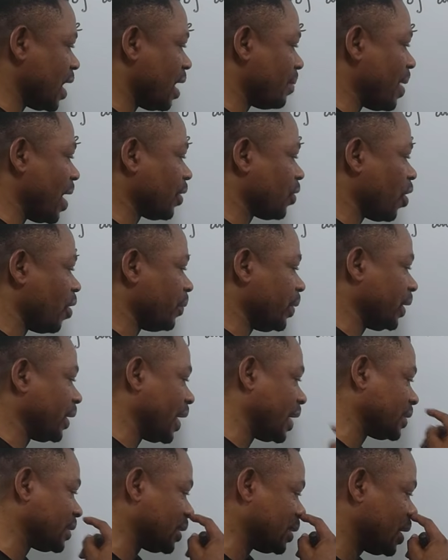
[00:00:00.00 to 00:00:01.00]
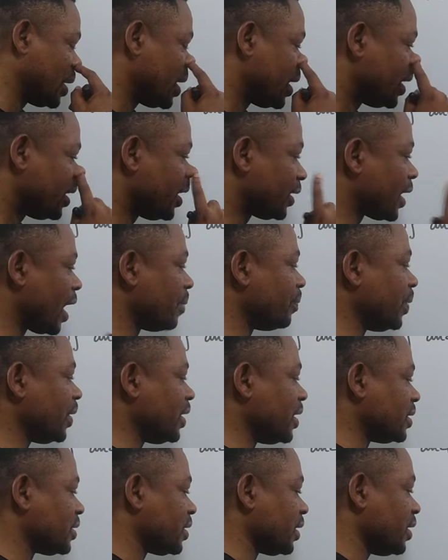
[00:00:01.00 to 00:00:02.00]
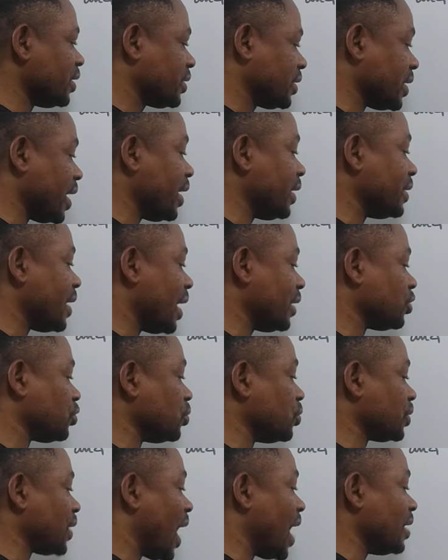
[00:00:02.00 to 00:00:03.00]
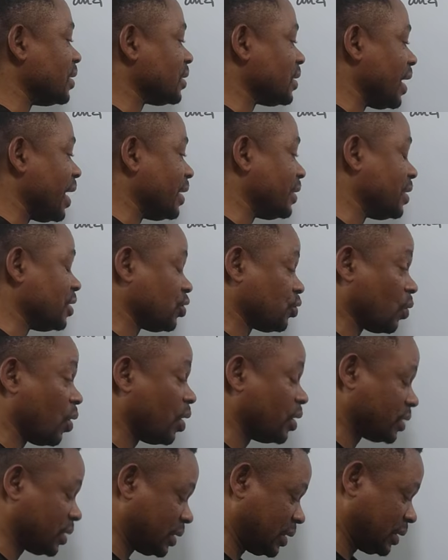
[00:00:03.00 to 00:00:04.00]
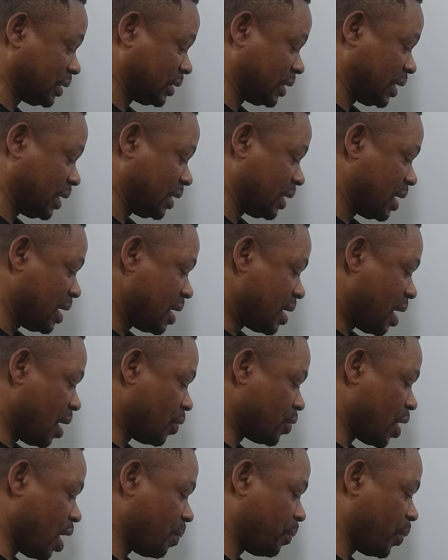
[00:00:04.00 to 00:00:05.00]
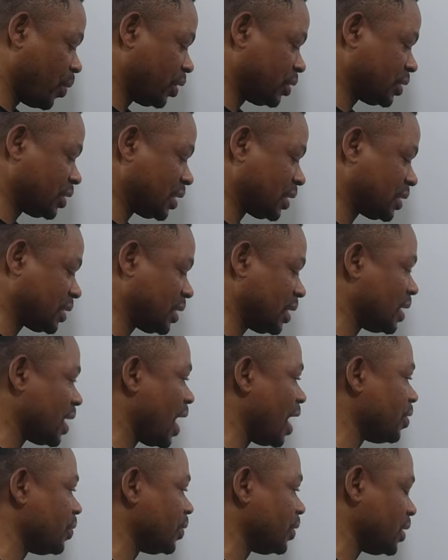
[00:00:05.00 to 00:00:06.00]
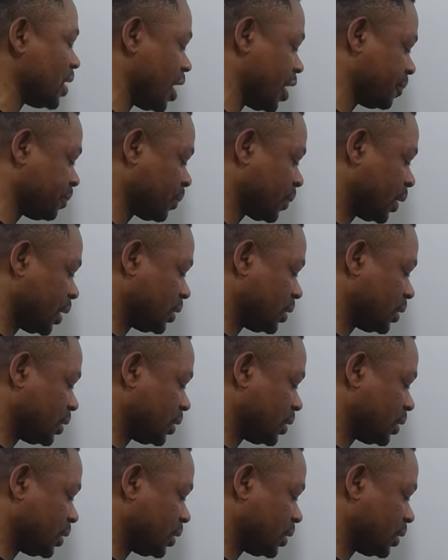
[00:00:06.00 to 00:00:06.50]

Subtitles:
Am I communicating? You can be easily saying that 2 times 8 is what? 16. I will now point 16. Are you there?